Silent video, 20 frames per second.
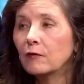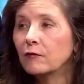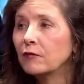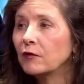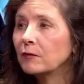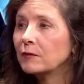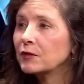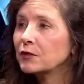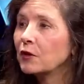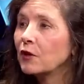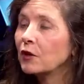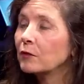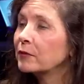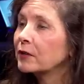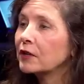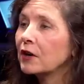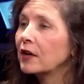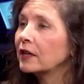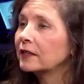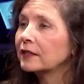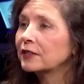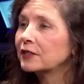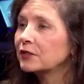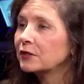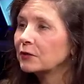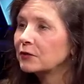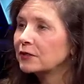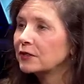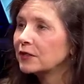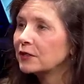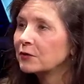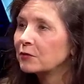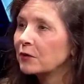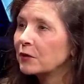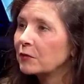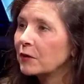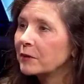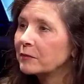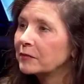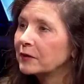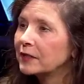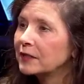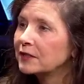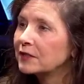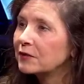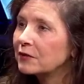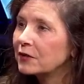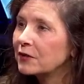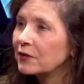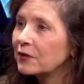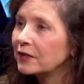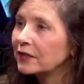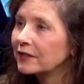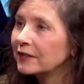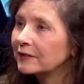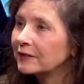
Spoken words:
firm is called Bikkal & Associates. We're in White Plains, New York.